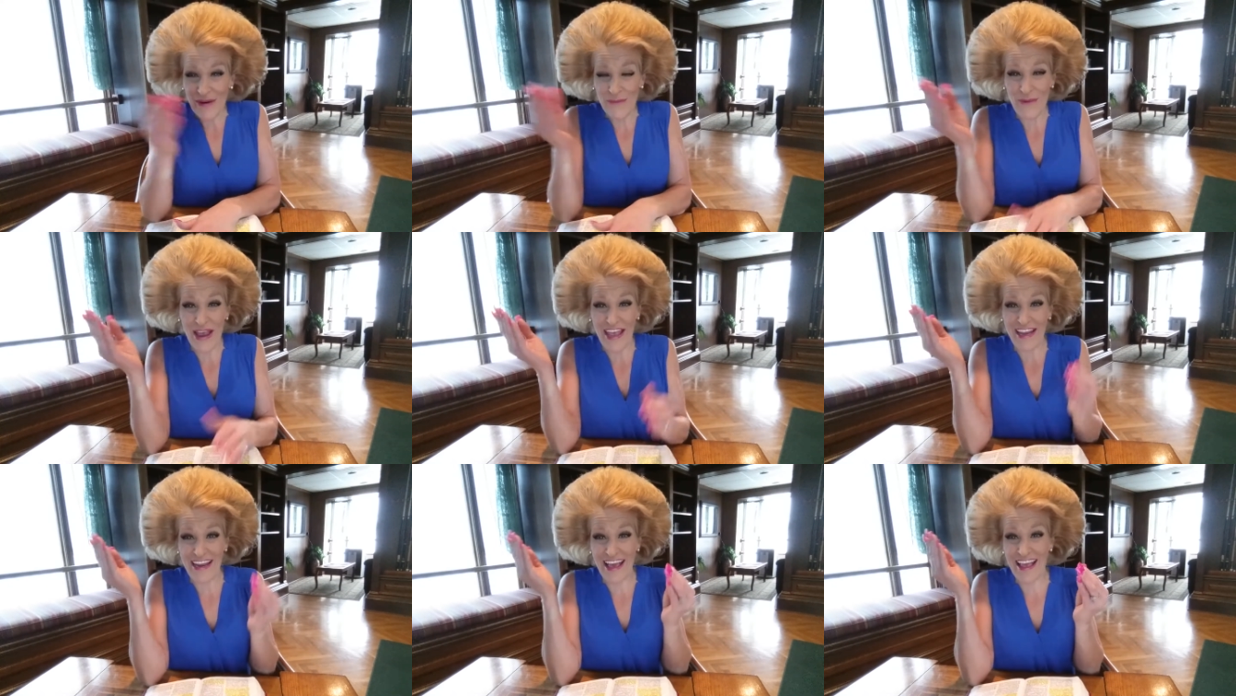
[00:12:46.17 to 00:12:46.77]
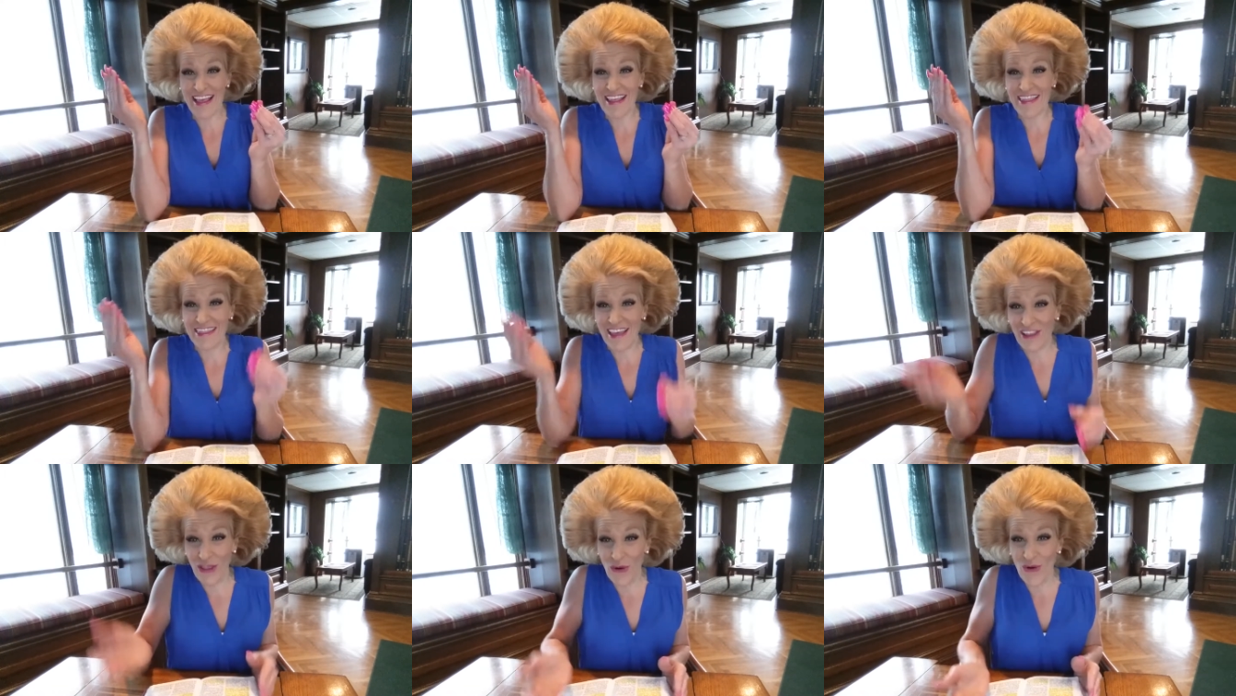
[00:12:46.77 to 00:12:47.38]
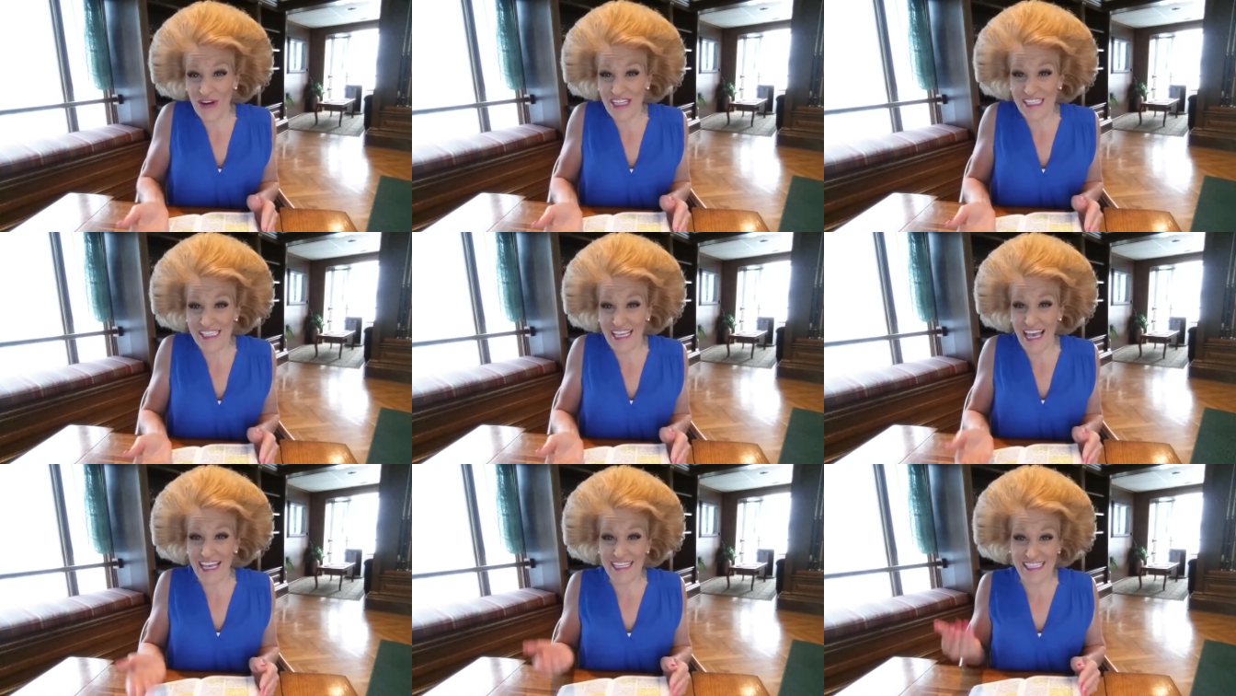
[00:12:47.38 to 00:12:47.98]
when the Lord
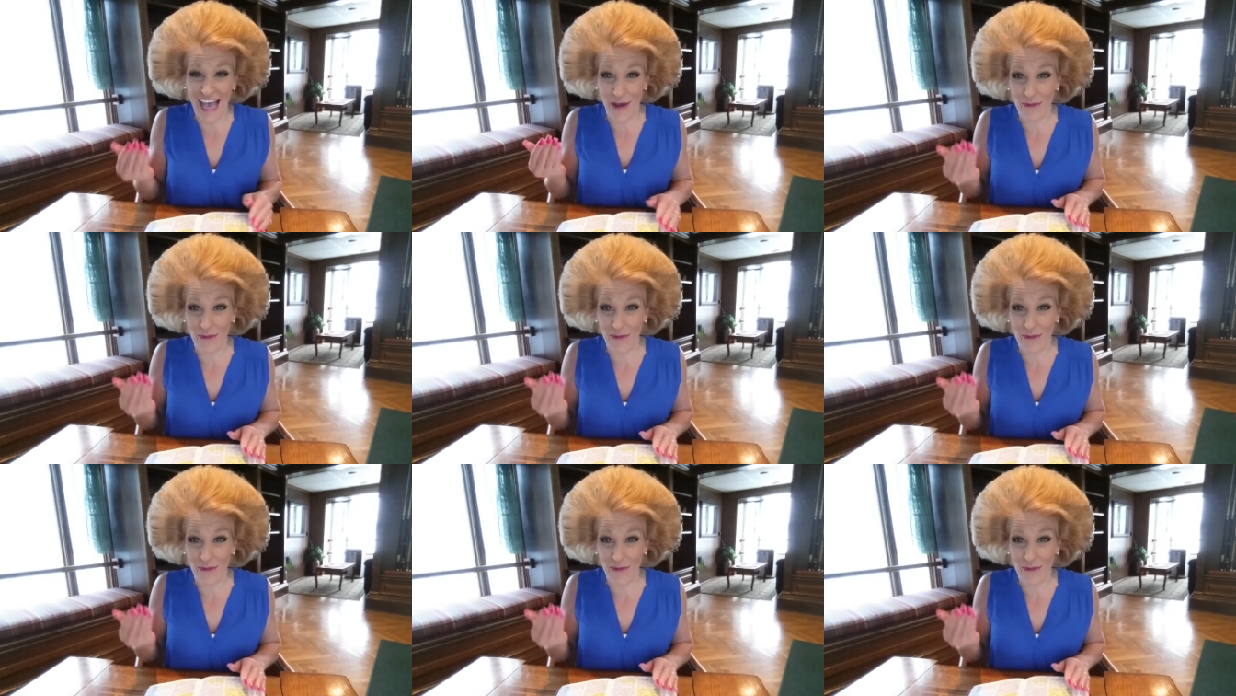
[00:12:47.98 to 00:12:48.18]
says,